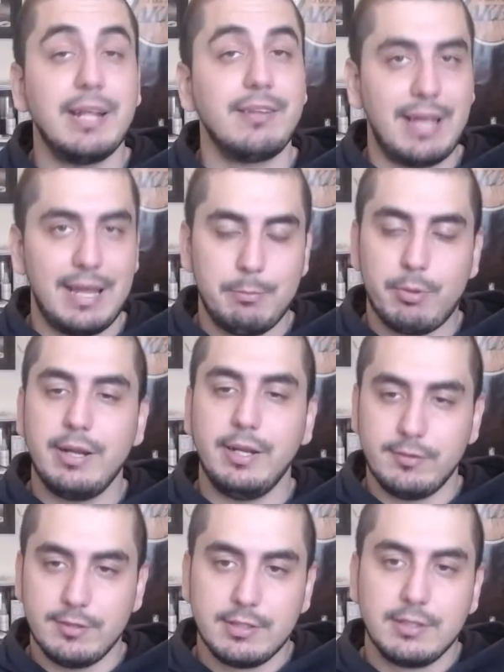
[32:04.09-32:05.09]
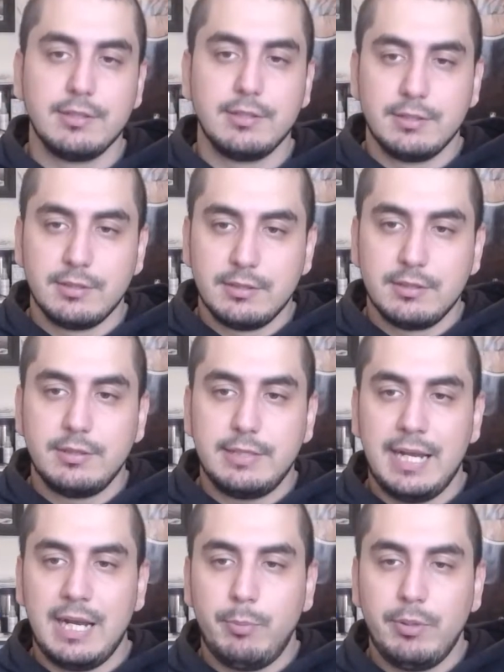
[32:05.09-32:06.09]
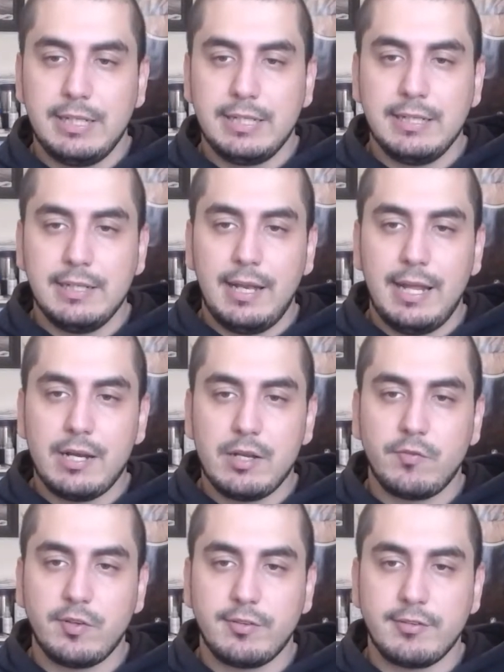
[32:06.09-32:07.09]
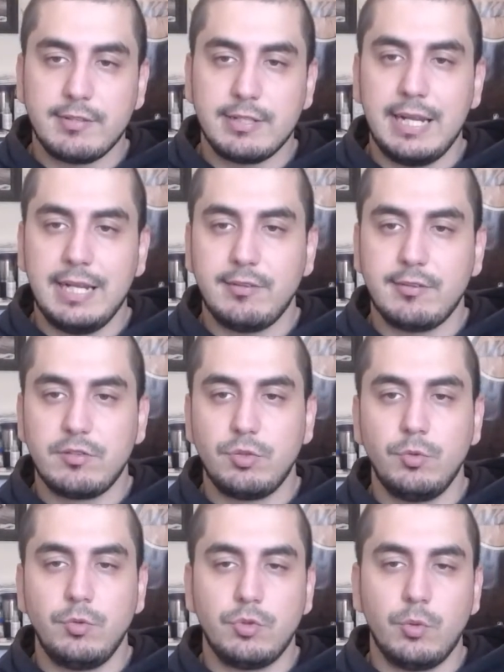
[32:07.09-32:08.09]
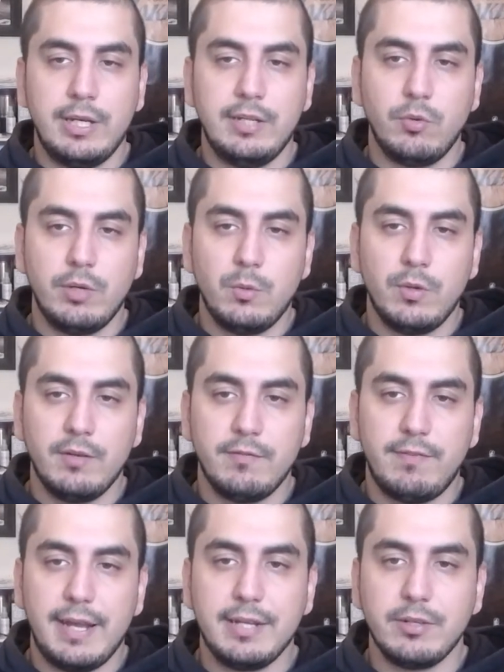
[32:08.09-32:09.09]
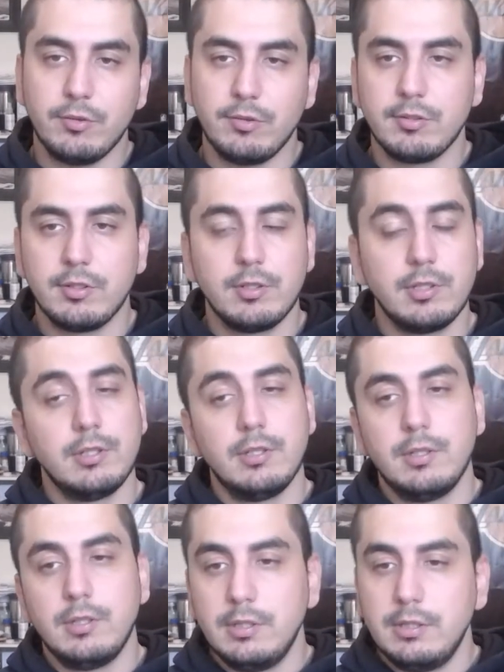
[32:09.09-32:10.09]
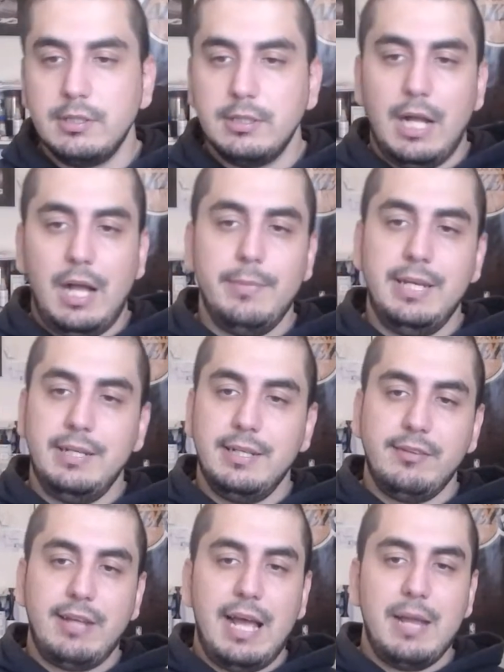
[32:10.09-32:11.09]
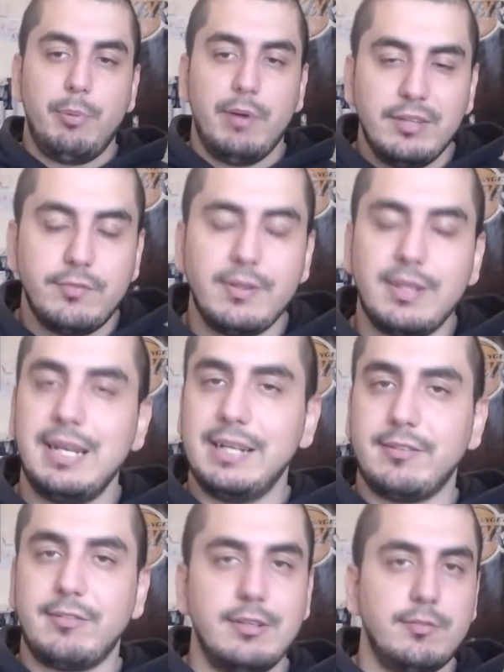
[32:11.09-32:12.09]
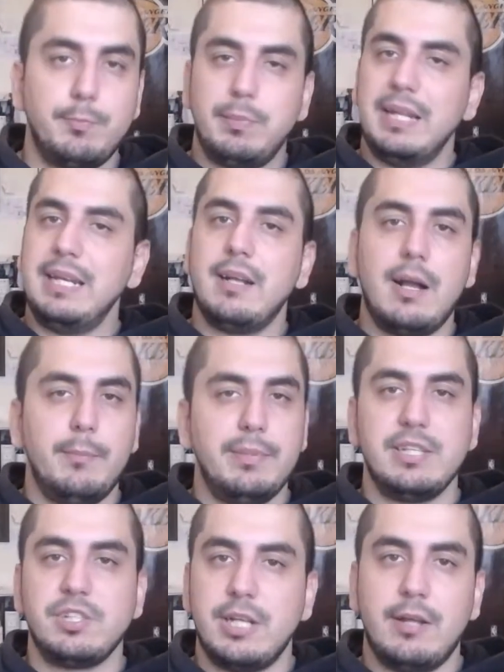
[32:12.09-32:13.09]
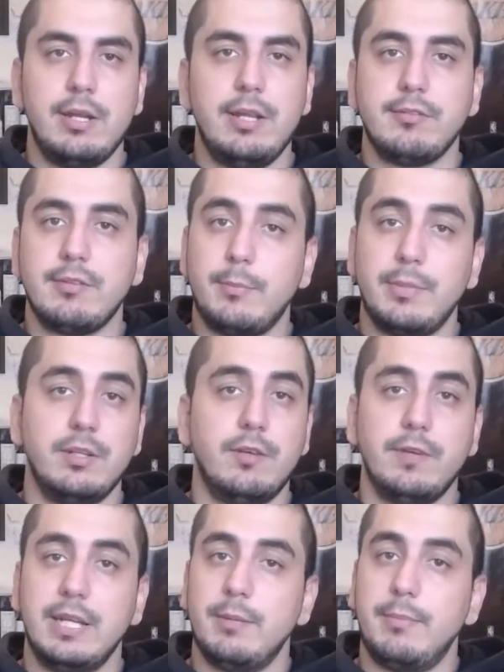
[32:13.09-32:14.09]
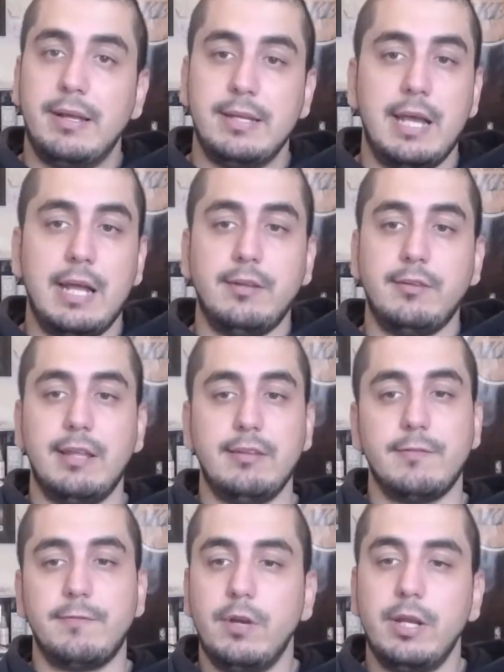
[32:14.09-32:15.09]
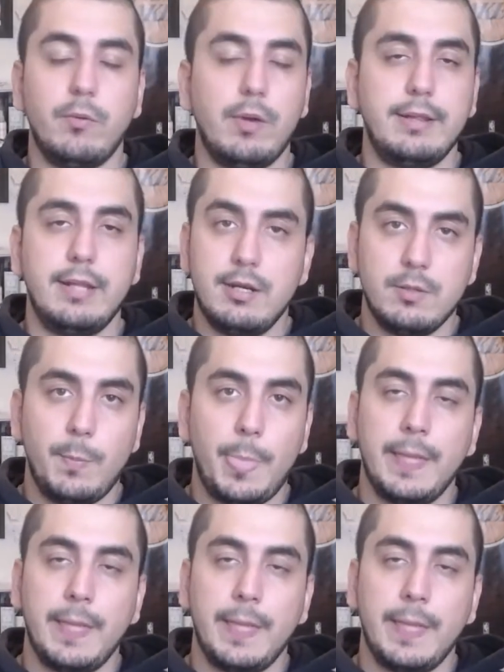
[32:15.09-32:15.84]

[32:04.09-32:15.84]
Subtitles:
That's high praise. Dan, I'm predicting the Lakers versus the Nets to 2021 finals. I mean, that's high praise for the Nets. There's plenty of competition out east. I mean, don't forget about Giannis. That's a freak right there.